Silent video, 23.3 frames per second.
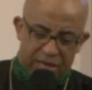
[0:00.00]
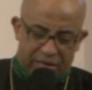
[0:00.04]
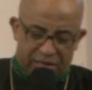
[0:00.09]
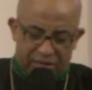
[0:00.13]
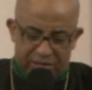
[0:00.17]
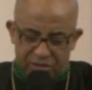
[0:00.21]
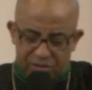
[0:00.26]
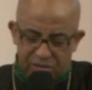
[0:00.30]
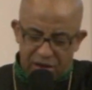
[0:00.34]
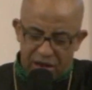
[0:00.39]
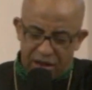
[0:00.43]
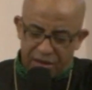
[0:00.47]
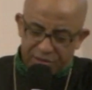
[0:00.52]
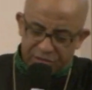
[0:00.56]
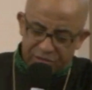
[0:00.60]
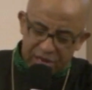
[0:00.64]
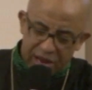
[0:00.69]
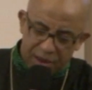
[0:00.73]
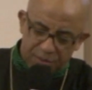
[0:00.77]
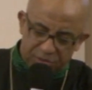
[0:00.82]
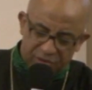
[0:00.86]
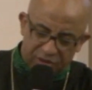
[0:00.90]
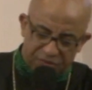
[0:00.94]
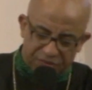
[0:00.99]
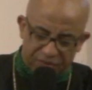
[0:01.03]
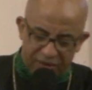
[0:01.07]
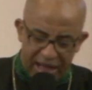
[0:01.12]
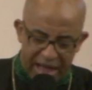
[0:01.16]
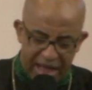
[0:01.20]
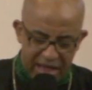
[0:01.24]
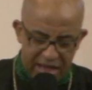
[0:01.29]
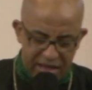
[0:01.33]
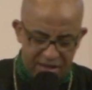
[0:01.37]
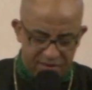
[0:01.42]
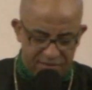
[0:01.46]
In John chapter
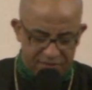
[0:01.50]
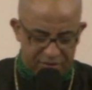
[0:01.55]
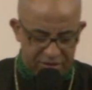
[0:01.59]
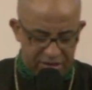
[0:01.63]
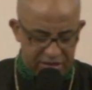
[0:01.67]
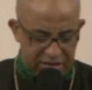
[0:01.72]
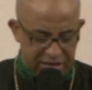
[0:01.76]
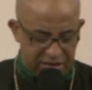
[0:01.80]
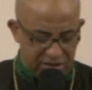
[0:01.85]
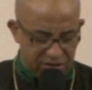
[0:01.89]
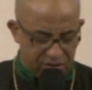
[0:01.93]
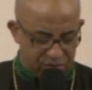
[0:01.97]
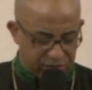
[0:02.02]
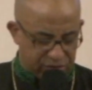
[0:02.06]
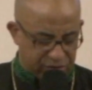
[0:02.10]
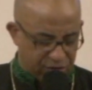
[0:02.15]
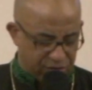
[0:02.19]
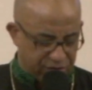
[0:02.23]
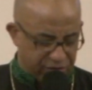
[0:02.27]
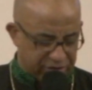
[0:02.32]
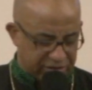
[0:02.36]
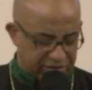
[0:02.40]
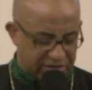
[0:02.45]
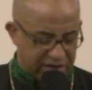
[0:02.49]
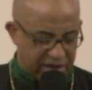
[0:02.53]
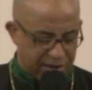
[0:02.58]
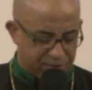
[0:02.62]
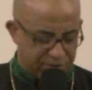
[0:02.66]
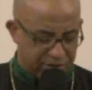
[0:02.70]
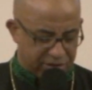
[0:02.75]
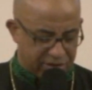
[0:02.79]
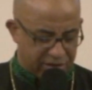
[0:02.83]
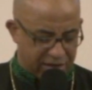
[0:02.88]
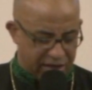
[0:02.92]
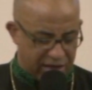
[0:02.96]
5, he heals on the
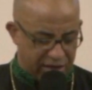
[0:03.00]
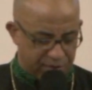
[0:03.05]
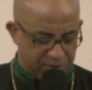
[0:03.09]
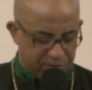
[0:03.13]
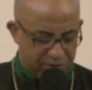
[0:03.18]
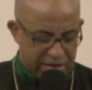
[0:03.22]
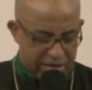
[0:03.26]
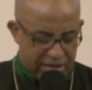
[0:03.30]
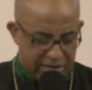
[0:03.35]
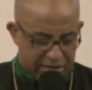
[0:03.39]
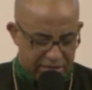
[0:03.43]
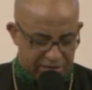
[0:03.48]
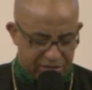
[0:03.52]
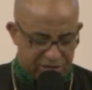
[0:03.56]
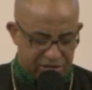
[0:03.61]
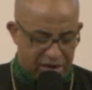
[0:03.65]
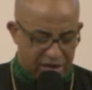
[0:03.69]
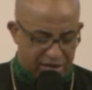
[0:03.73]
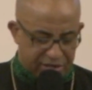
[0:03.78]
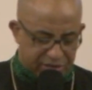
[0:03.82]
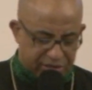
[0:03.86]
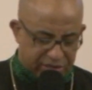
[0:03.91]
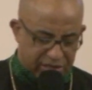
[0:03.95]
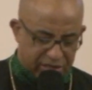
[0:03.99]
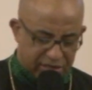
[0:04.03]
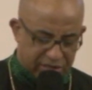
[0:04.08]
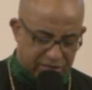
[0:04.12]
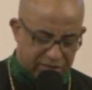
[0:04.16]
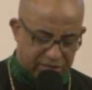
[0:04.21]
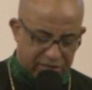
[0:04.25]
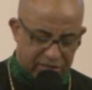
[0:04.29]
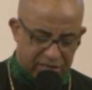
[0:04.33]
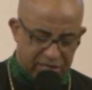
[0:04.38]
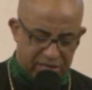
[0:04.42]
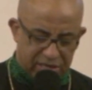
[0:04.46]
Sabbath day. In John
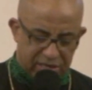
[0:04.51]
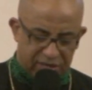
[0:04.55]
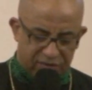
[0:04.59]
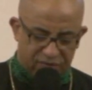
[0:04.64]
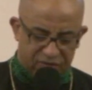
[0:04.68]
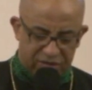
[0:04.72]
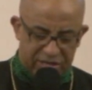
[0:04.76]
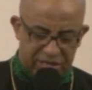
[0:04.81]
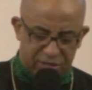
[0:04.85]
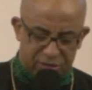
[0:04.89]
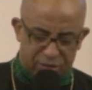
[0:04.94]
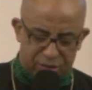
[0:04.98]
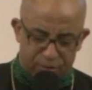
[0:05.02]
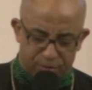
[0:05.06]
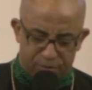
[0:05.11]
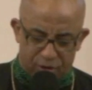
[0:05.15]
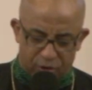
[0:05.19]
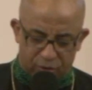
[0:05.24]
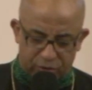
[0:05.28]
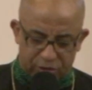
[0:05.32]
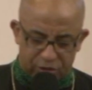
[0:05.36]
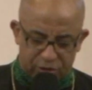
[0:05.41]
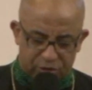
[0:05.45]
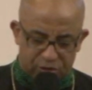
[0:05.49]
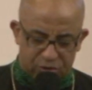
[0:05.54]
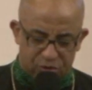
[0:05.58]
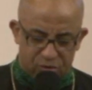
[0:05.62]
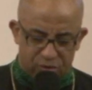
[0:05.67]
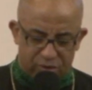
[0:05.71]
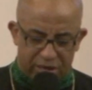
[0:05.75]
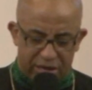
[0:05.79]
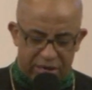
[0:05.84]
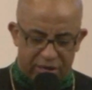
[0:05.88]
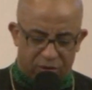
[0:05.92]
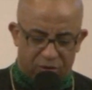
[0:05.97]
6, he feeds the
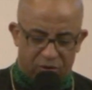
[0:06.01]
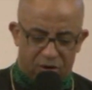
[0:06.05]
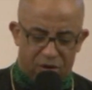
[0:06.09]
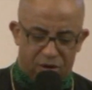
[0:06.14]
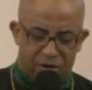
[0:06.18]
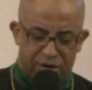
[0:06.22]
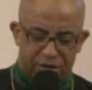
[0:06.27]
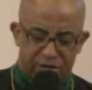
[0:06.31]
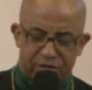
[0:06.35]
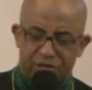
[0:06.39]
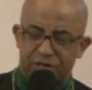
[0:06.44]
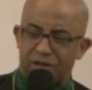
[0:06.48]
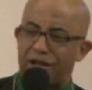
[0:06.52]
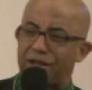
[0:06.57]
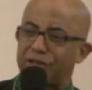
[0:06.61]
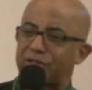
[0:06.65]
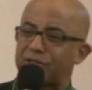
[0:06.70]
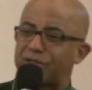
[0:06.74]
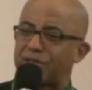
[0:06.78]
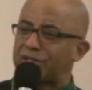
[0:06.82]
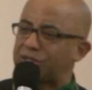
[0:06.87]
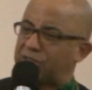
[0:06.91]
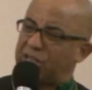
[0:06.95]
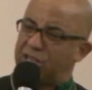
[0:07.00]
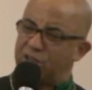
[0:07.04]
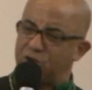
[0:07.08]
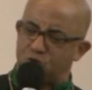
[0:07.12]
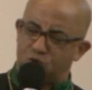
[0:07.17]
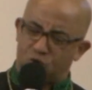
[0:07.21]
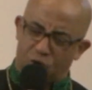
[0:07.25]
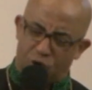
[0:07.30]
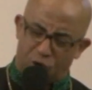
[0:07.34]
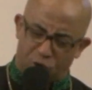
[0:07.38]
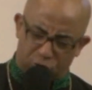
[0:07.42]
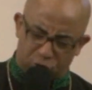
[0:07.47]
multitude. Later on in John 6, he
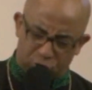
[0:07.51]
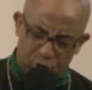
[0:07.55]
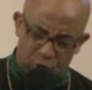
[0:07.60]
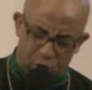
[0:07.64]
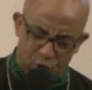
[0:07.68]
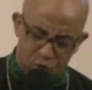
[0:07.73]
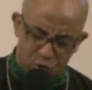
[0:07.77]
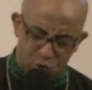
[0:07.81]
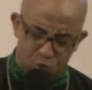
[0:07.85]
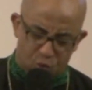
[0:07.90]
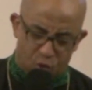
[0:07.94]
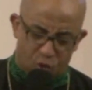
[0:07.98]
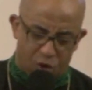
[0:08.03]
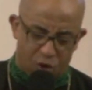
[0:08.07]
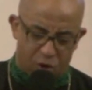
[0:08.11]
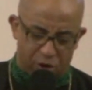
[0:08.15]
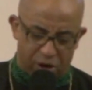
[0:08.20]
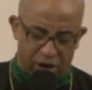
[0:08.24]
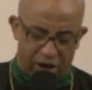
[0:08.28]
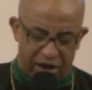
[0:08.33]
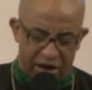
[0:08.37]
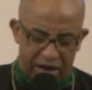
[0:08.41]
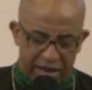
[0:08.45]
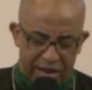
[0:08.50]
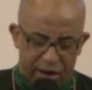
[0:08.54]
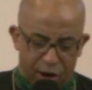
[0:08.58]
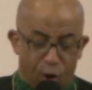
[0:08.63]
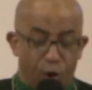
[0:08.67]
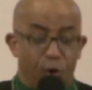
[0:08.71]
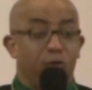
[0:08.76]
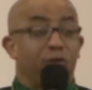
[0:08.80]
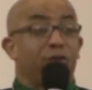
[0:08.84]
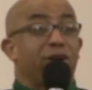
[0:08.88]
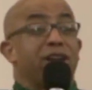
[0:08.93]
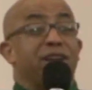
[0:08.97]
walks on water.
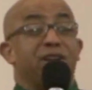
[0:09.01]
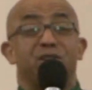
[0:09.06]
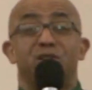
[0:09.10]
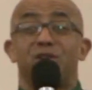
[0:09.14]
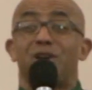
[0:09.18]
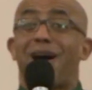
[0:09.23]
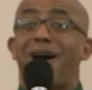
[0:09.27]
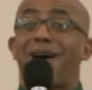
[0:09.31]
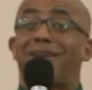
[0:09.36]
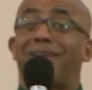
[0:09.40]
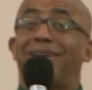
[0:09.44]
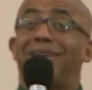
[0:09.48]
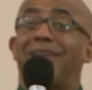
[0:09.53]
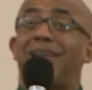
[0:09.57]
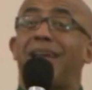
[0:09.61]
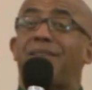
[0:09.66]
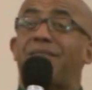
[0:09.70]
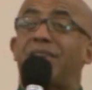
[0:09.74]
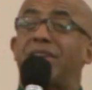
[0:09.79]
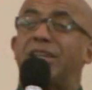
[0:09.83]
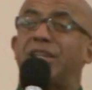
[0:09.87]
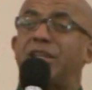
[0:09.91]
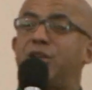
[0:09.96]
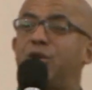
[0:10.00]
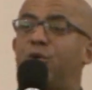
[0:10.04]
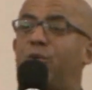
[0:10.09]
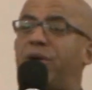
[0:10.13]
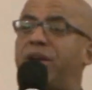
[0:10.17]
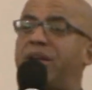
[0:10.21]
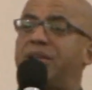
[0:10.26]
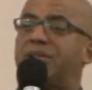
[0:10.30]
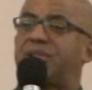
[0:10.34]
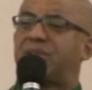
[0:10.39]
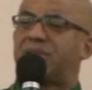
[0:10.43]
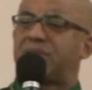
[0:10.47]
Over in John 11, he
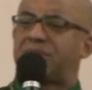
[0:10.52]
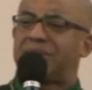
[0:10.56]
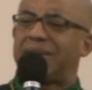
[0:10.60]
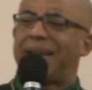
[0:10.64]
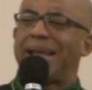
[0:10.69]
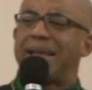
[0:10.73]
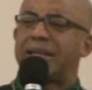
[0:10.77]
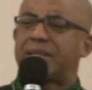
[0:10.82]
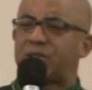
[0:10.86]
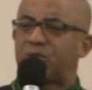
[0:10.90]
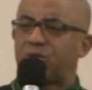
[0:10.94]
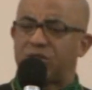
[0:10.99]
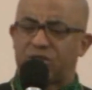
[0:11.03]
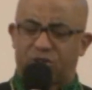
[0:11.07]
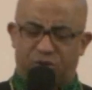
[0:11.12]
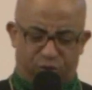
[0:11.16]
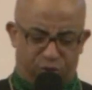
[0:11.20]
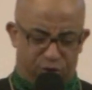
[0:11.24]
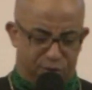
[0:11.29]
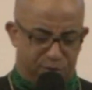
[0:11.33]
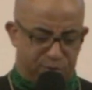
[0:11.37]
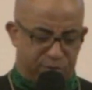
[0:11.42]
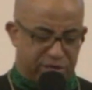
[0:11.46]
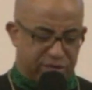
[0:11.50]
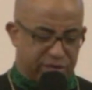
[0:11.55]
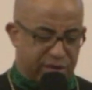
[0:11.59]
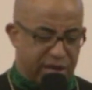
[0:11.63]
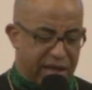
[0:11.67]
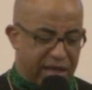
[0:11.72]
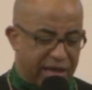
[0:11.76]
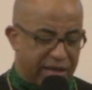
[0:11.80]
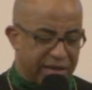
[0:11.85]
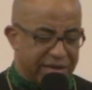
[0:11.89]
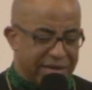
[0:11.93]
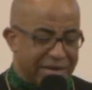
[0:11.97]
raises raises Lazarus from the
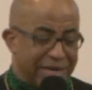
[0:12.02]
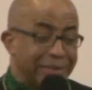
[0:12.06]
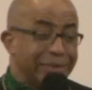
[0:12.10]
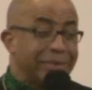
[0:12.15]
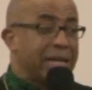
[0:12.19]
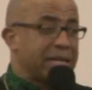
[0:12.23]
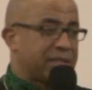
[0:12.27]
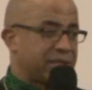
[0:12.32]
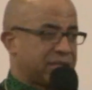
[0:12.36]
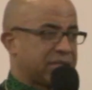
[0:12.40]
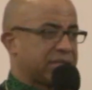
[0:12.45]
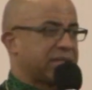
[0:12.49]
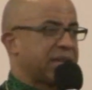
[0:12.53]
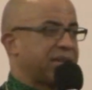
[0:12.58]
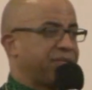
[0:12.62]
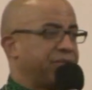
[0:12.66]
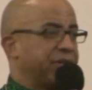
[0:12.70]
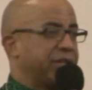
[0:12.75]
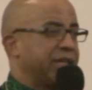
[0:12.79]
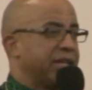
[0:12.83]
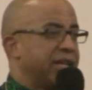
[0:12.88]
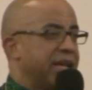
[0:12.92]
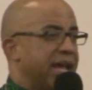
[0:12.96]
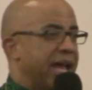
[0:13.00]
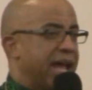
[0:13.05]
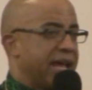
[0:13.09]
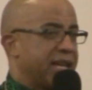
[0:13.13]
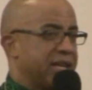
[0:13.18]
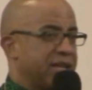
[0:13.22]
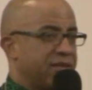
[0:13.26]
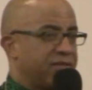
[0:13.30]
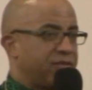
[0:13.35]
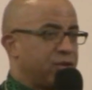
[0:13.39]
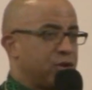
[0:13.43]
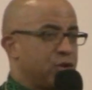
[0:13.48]
dead. That's seven.
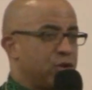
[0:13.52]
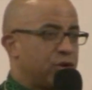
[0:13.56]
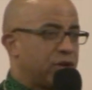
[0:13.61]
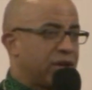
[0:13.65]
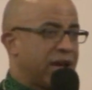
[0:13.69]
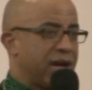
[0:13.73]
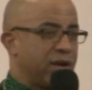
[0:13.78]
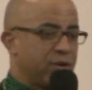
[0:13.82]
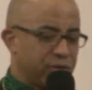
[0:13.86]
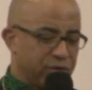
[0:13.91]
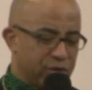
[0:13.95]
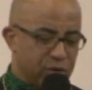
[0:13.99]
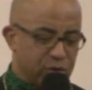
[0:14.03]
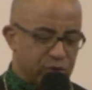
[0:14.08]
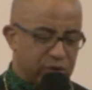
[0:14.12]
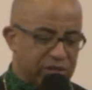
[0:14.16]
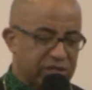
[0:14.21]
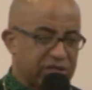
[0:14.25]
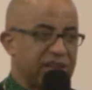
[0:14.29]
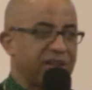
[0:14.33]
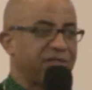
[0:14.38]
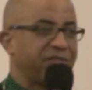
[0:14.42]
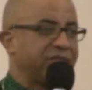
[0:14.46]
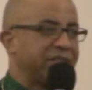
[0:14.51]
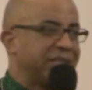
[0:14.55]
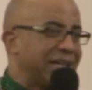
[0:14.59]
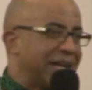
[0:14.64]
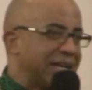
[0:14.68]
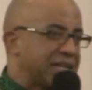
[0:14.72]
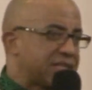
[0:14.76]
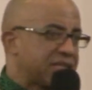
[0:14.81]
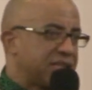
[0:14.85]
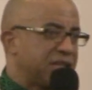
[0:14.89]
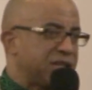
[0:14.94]
And if you count those seven, that's the